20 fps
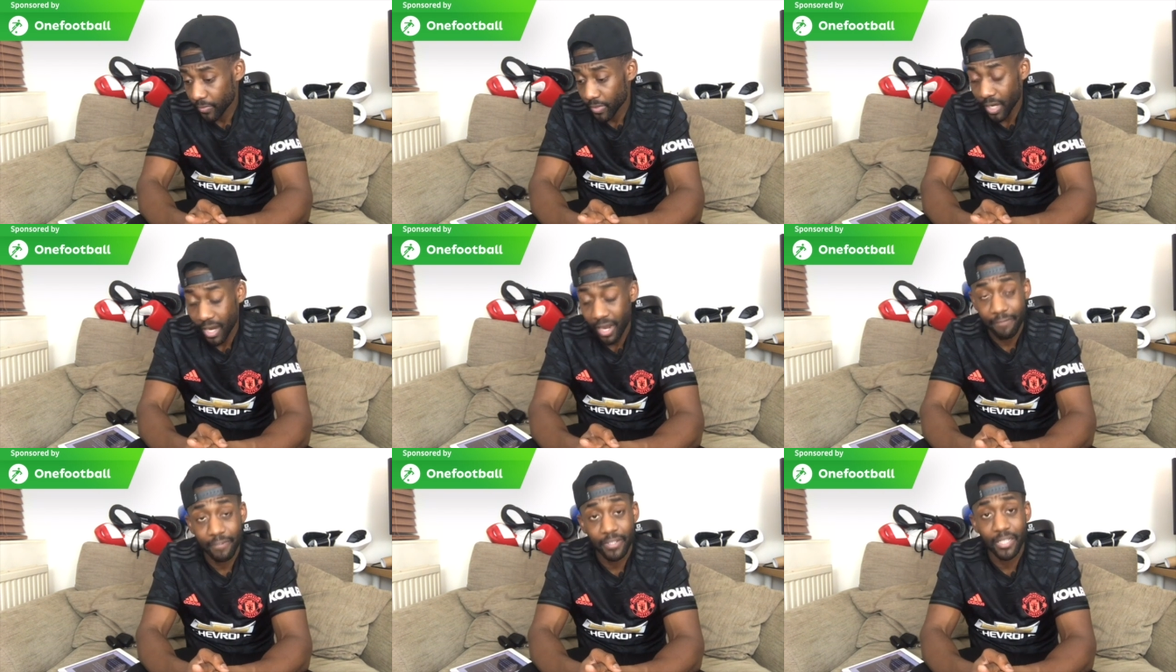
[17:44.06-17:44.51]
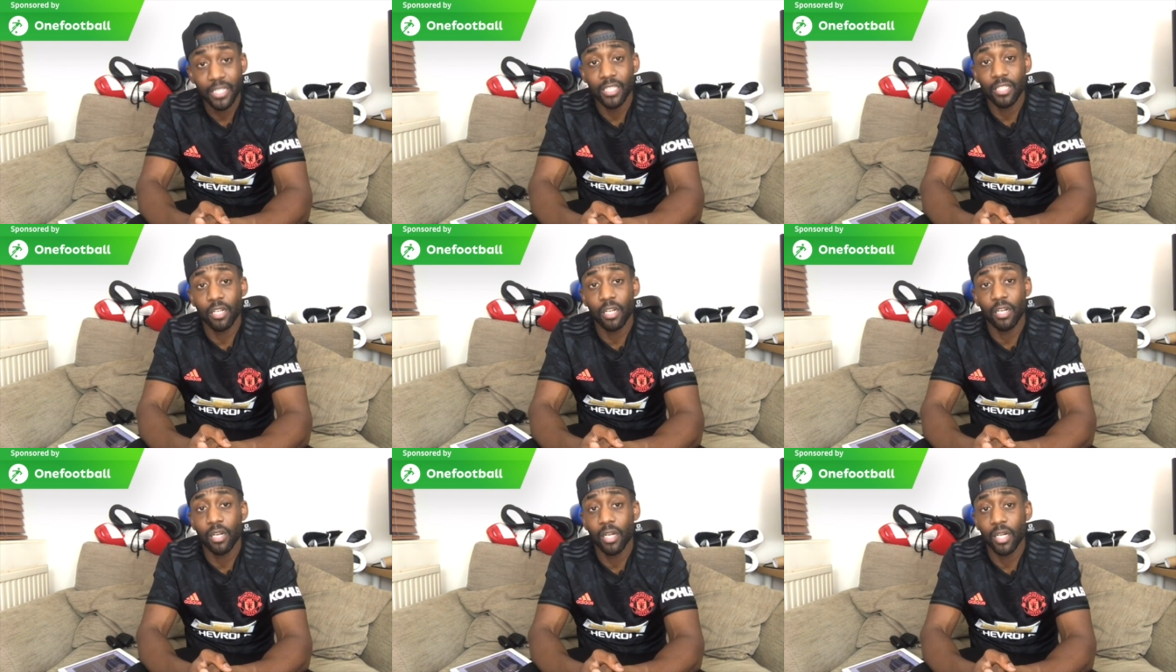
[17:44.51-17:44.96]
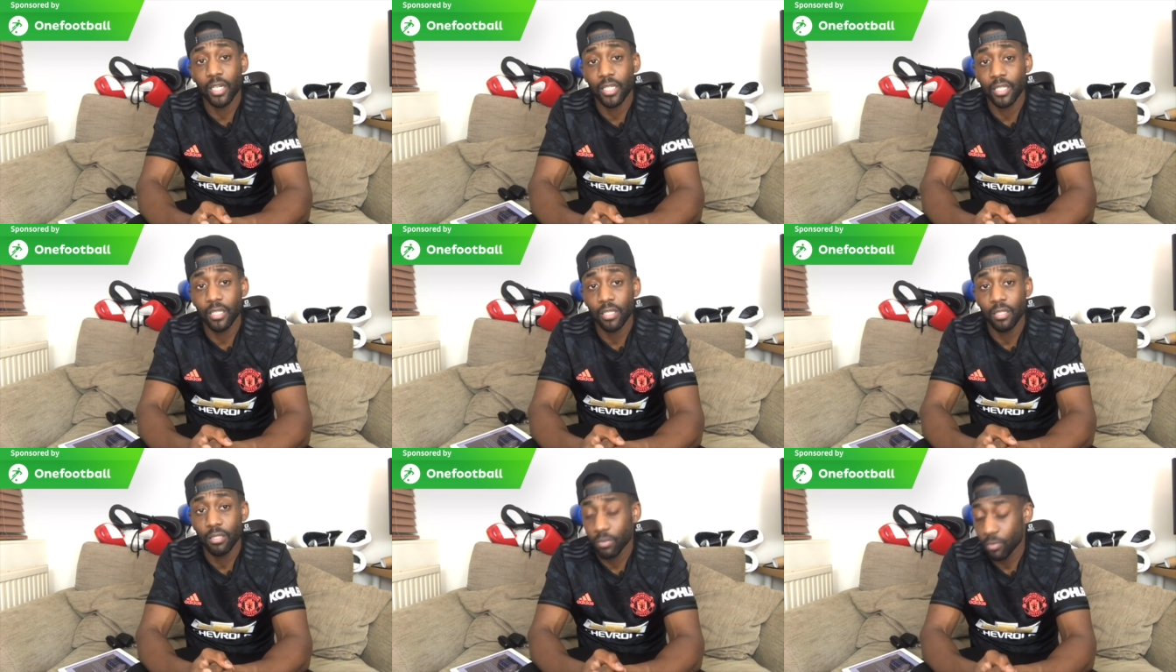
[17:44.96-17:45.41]
I think he's unlucky
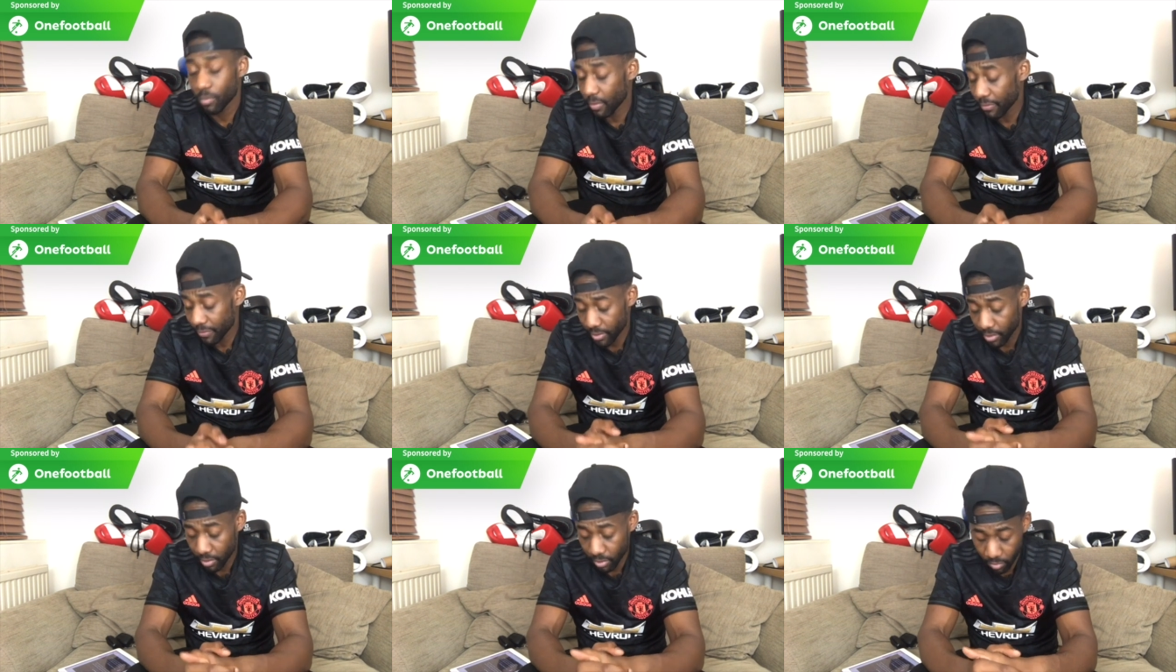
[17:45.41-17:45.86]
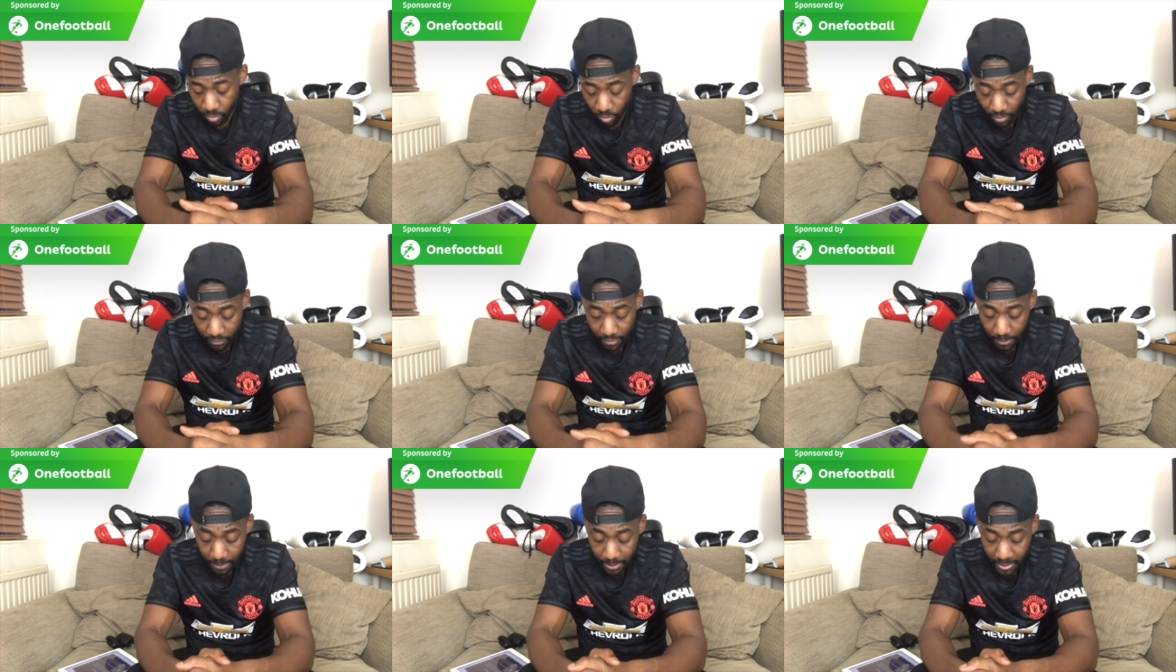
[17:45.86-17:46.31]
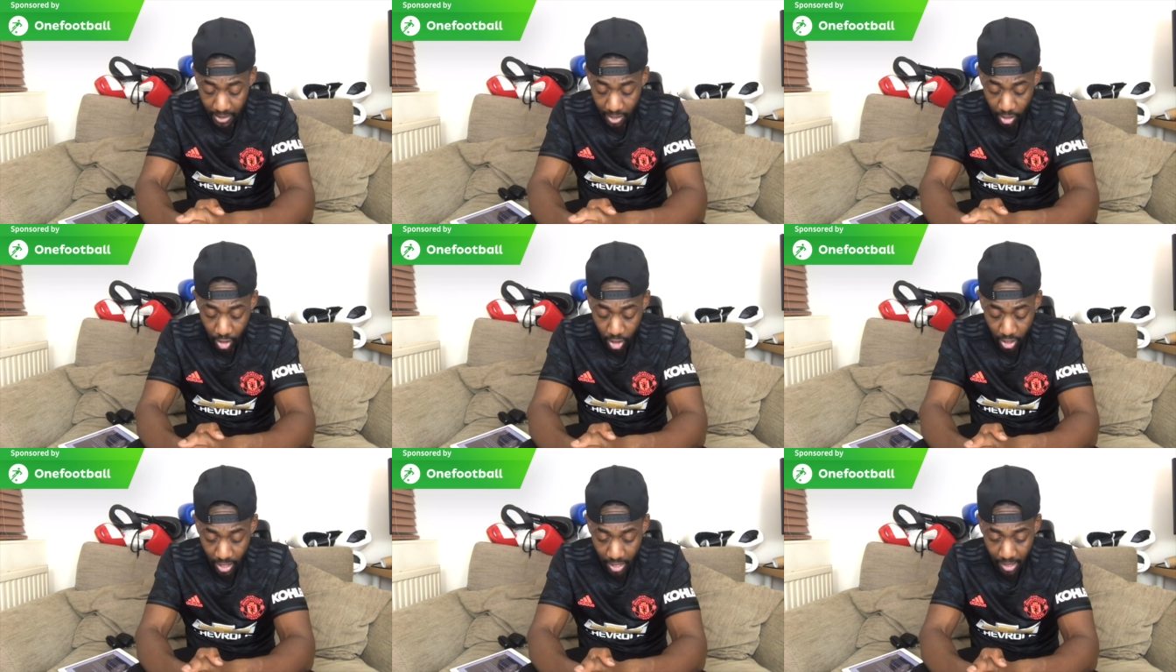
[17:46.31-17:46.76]
with it with the
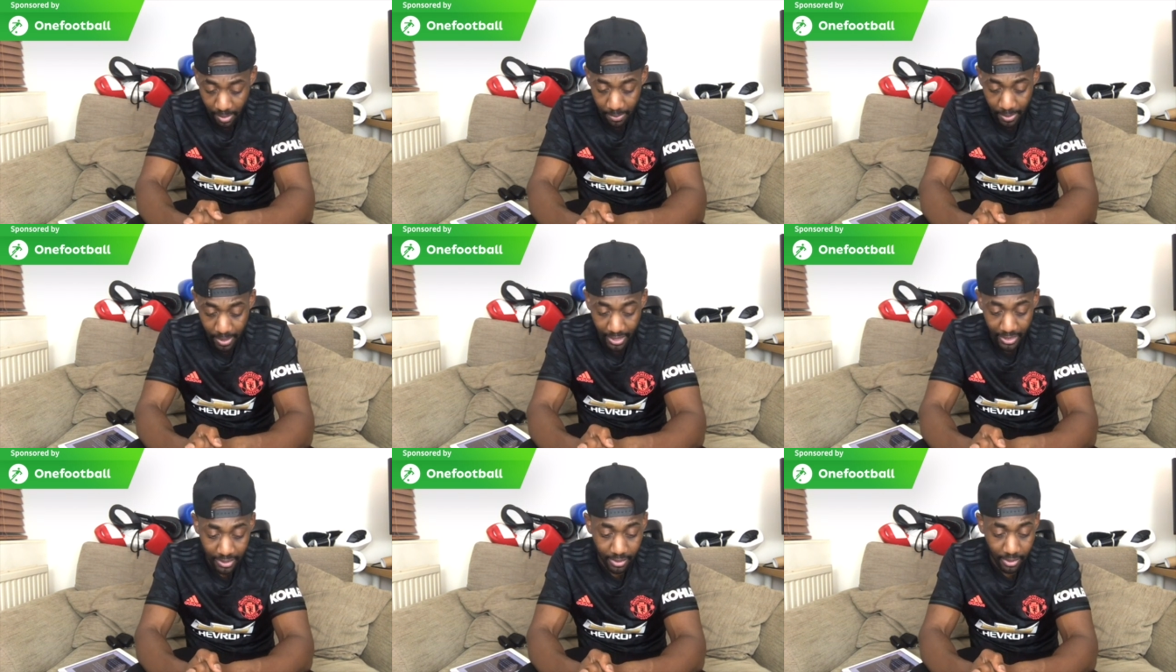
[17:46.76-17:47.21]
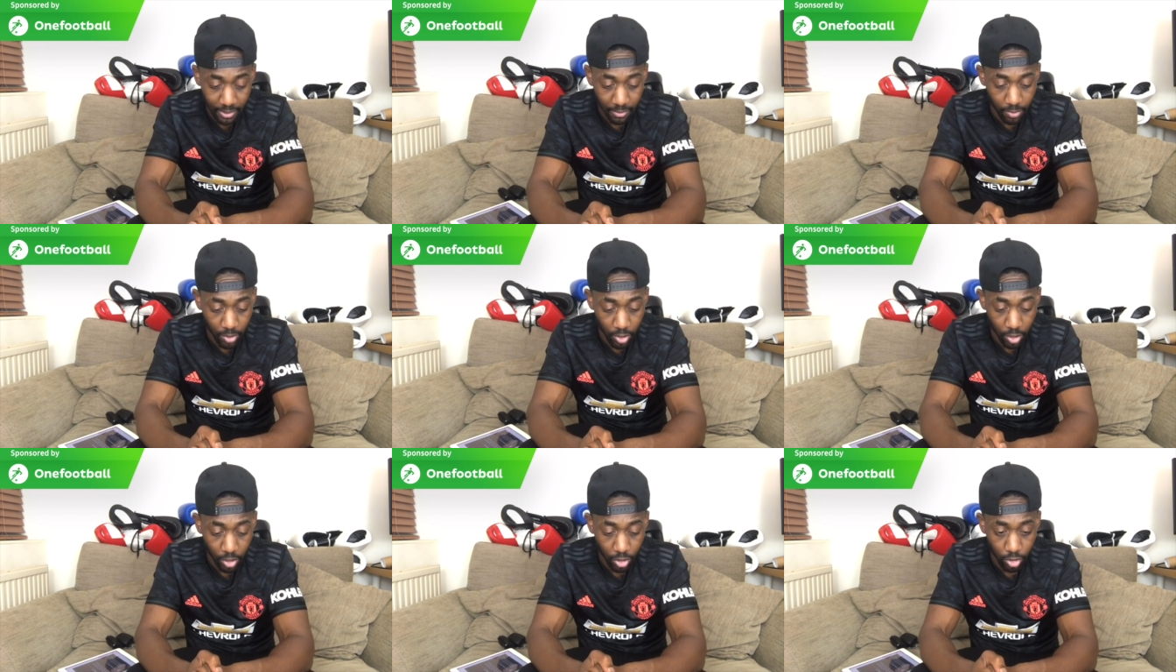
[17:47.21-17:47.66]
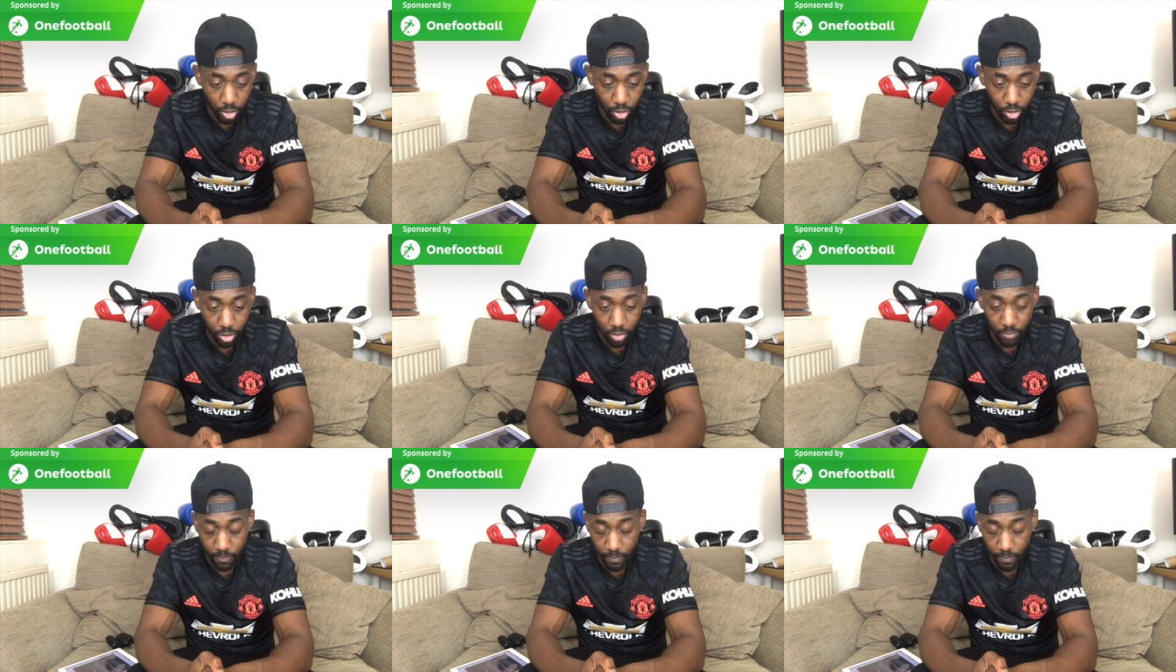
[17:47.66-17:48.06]
position that he plays in because